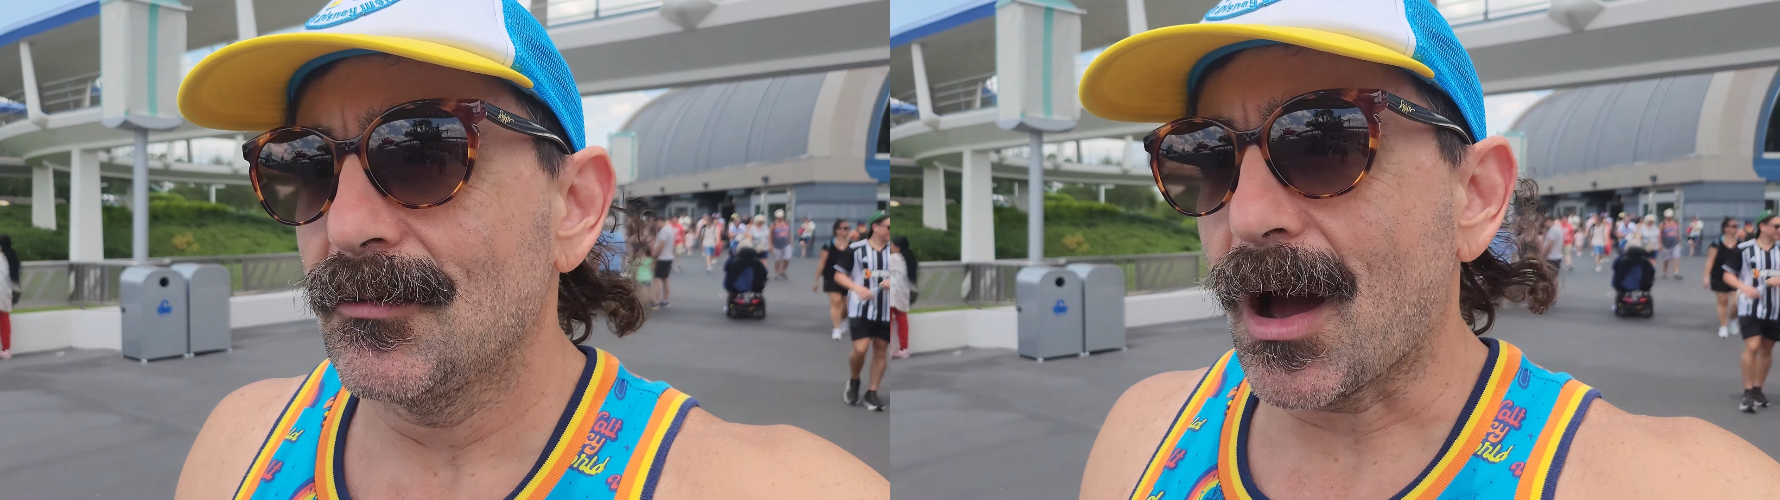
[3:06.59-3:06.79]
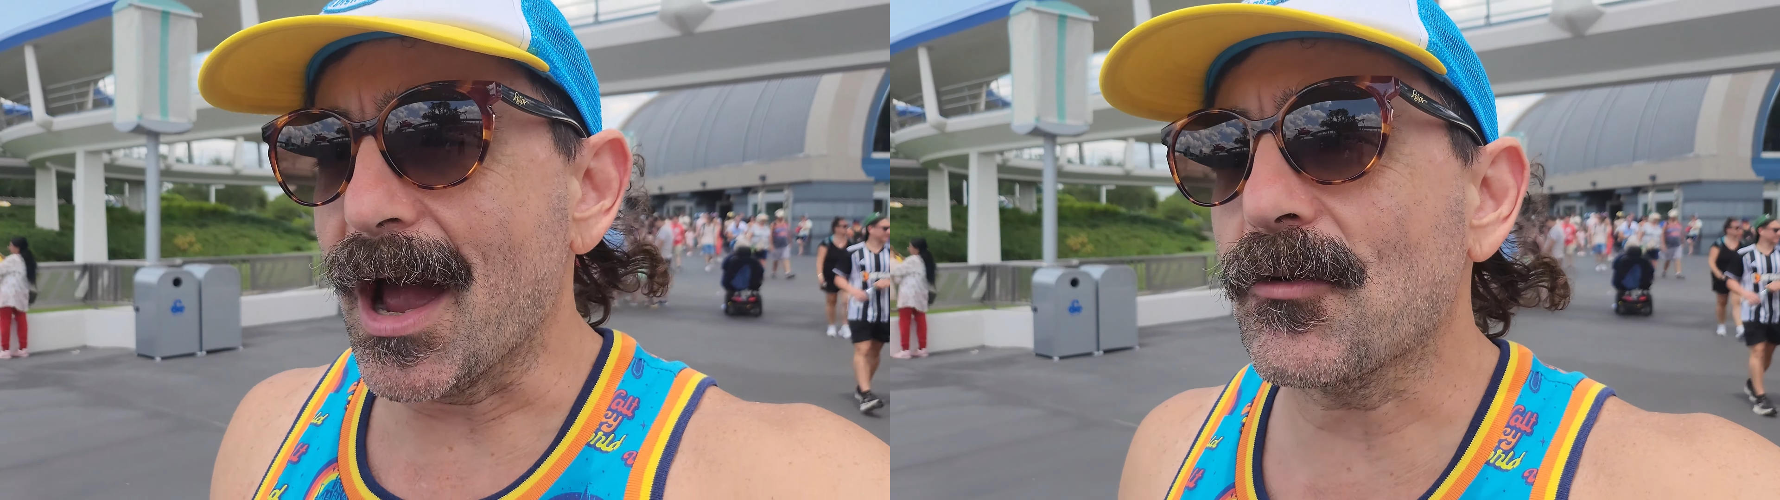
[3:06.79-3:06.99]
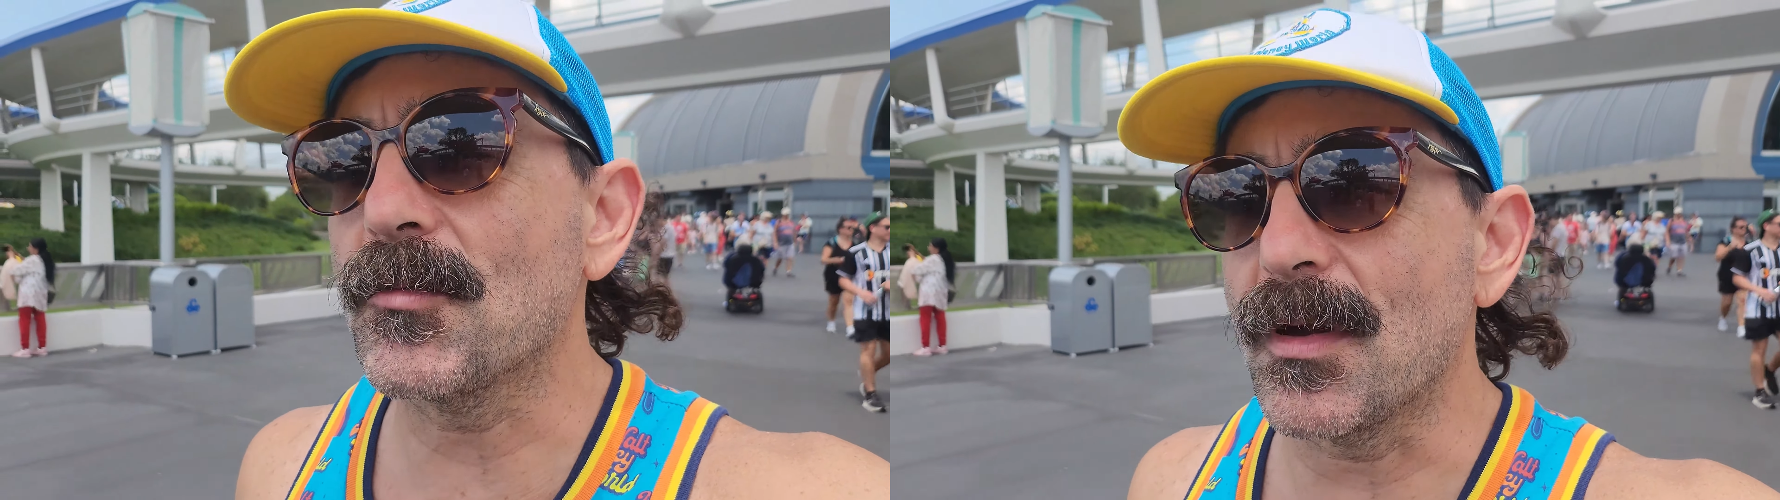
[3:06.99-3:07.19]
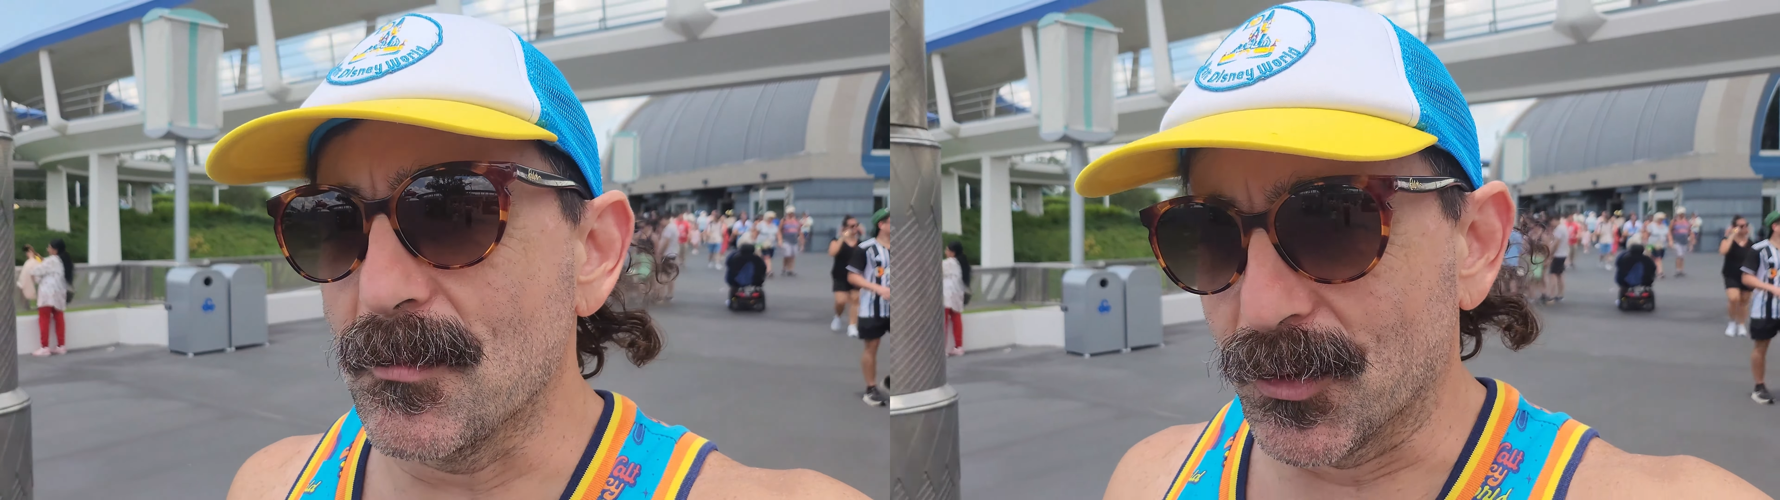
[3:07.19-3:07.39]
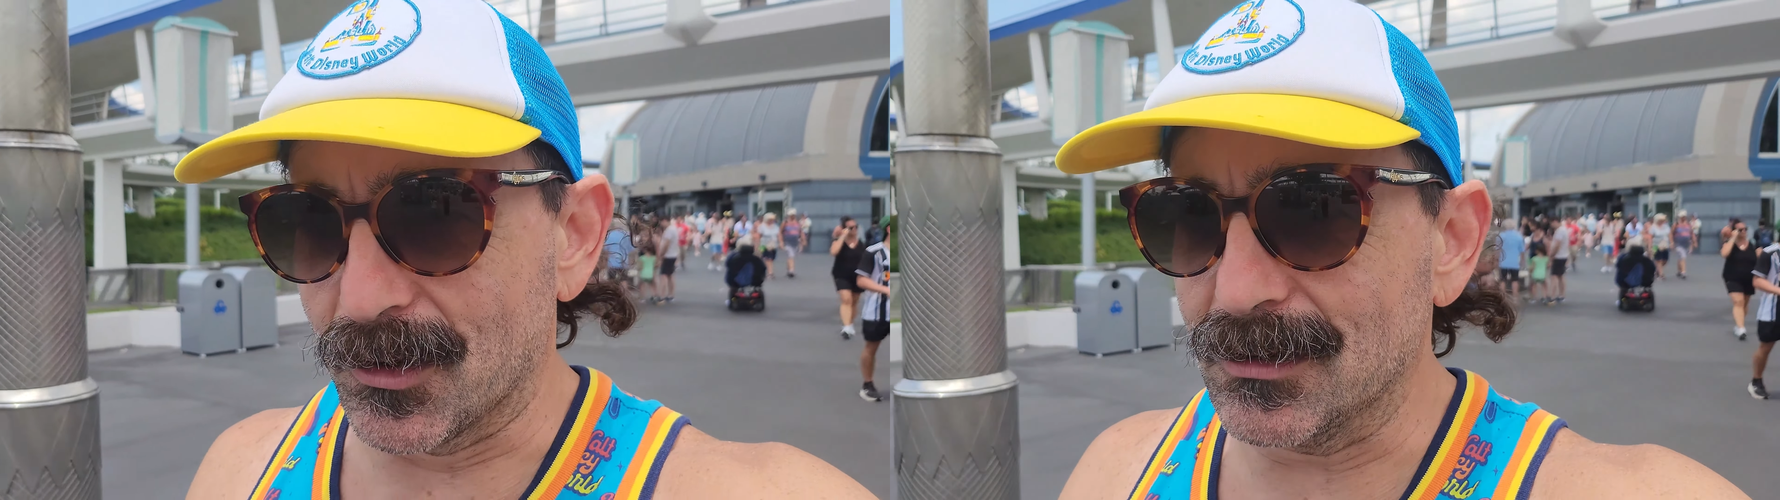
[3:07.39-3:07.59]
I
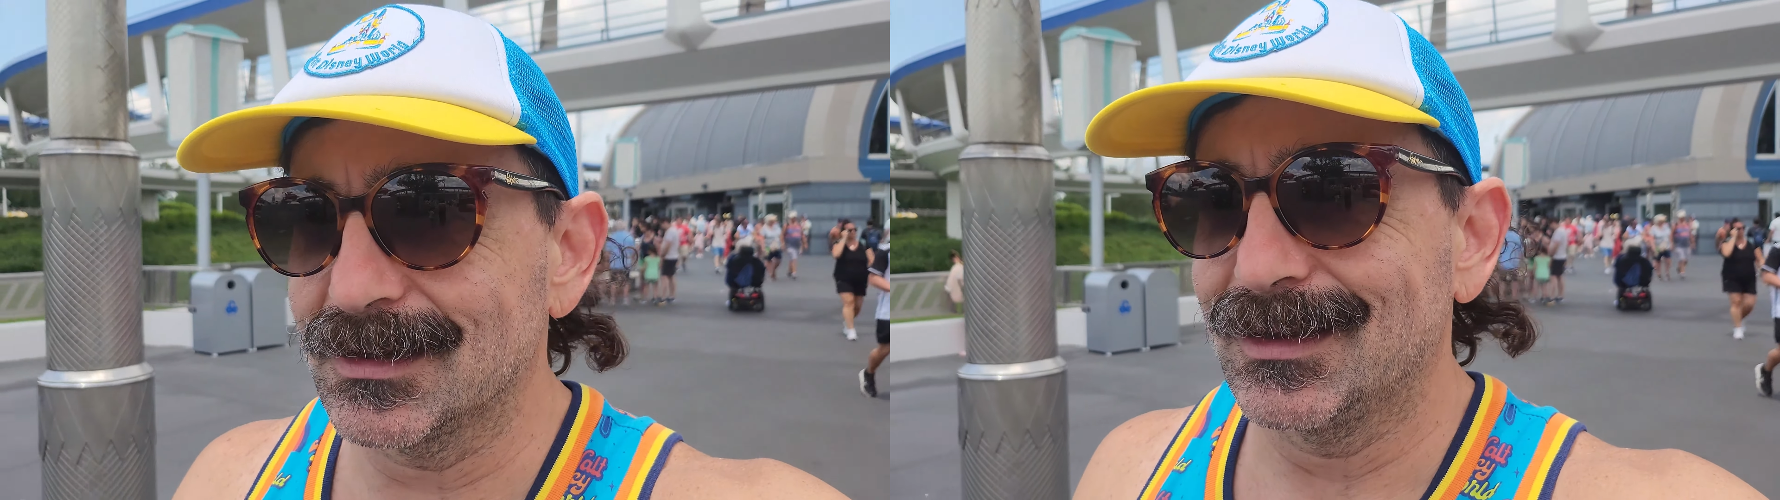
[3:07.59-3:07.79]
remember,